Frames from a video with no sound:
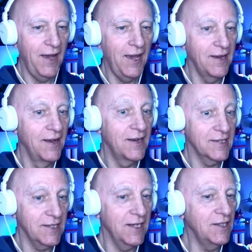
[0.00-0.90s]
hey, a
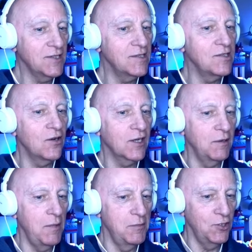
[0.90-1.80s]
silencer is not going
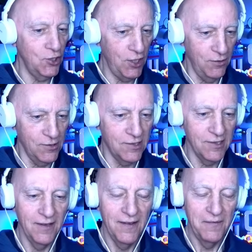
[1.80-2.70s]
to be much use
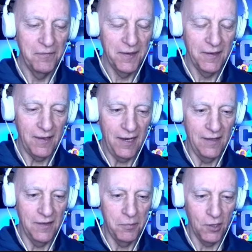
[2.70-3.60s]

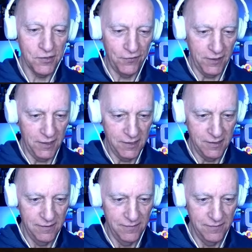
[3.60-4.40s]
in the boss fight.